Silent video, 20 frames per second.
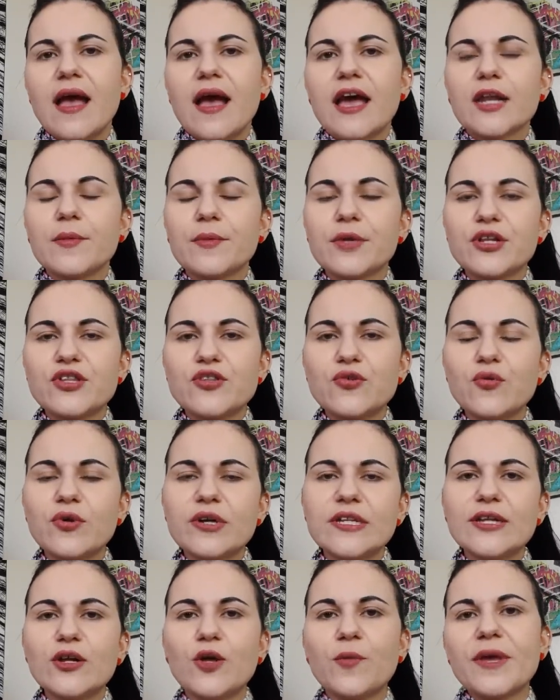And I'm going to talk
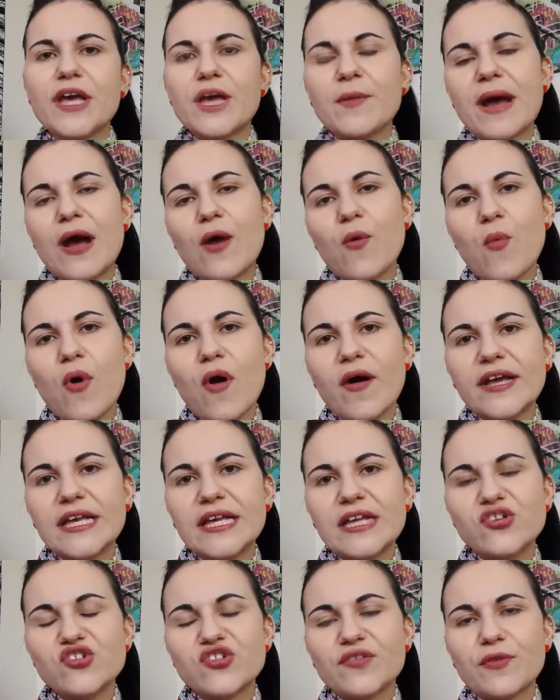a little bit about why
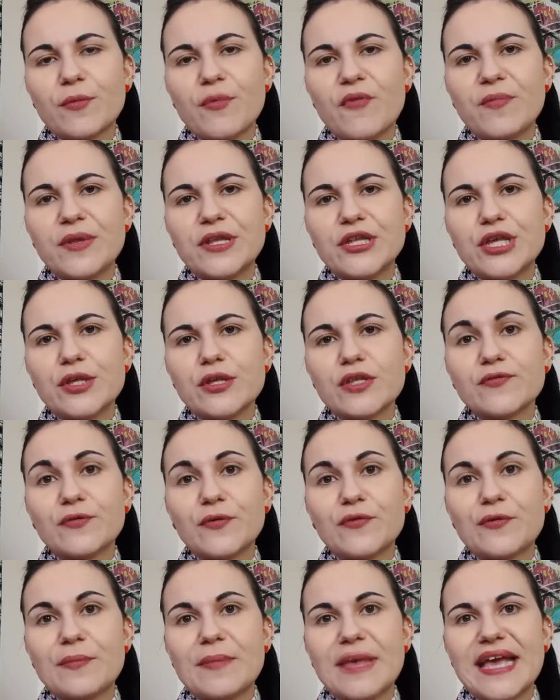each of them have been useful
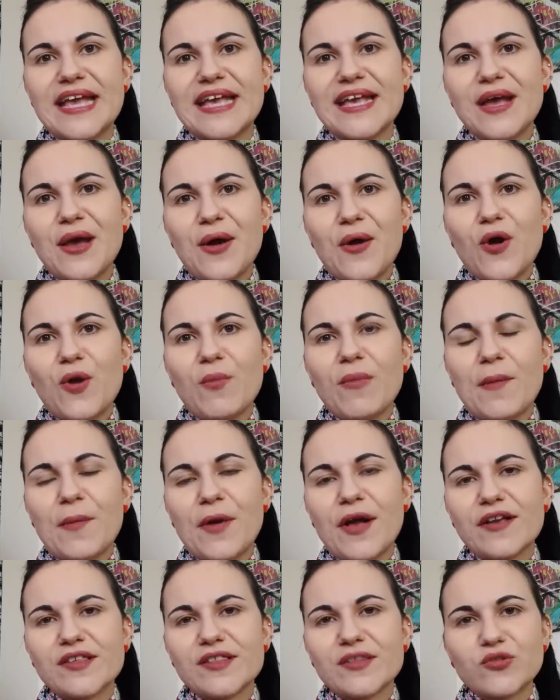for me on my
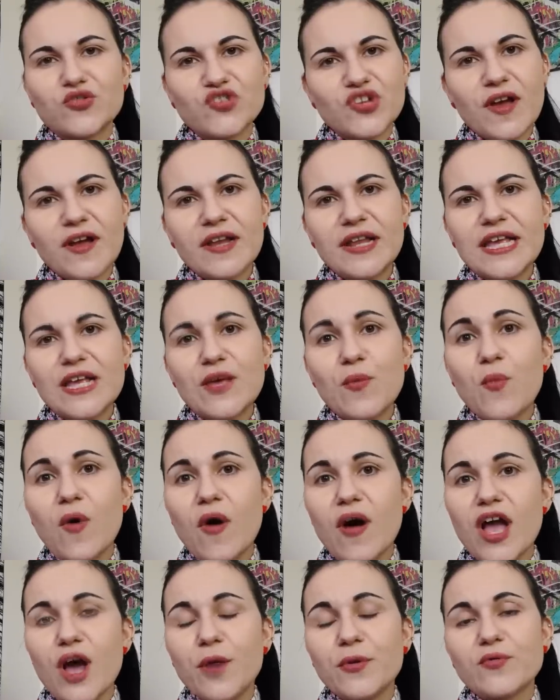personal journey,
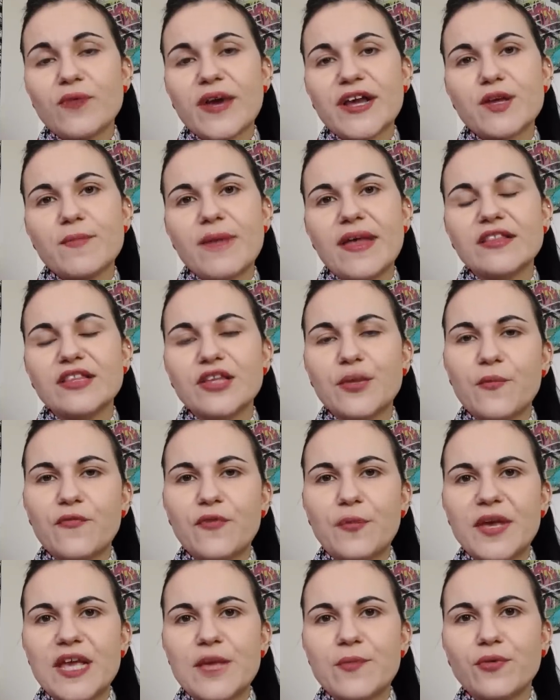why I would recommend them
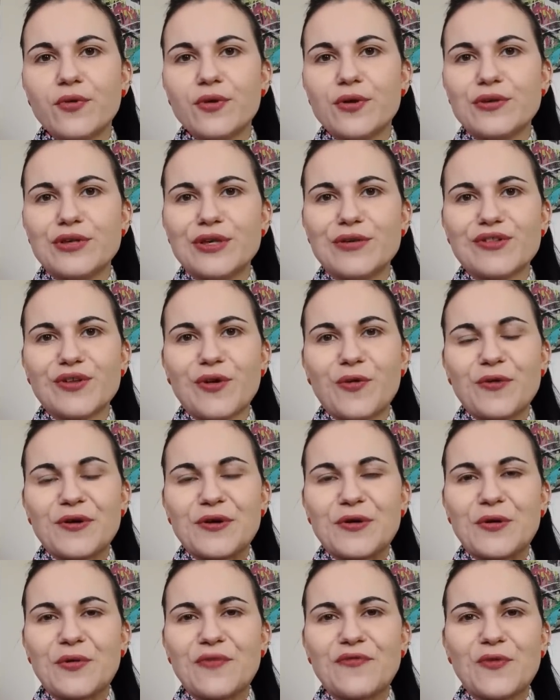for people who use
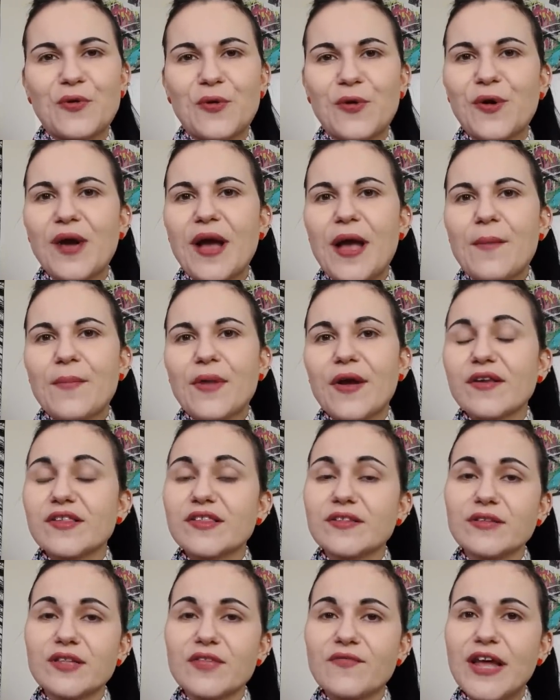Oracle for
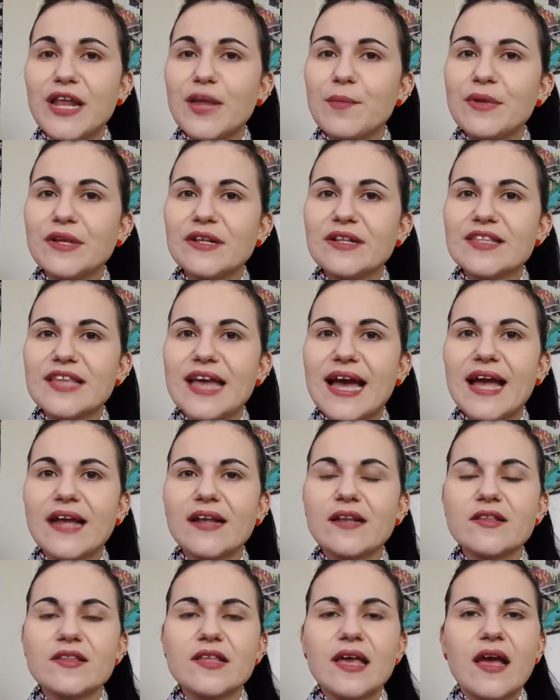personal development
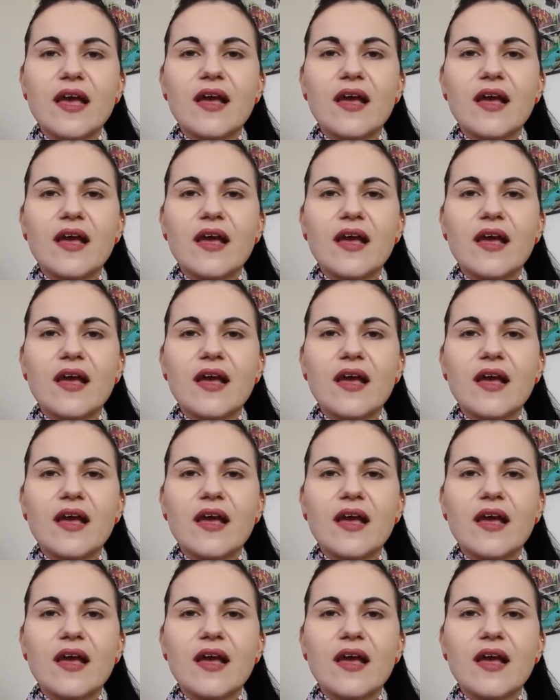and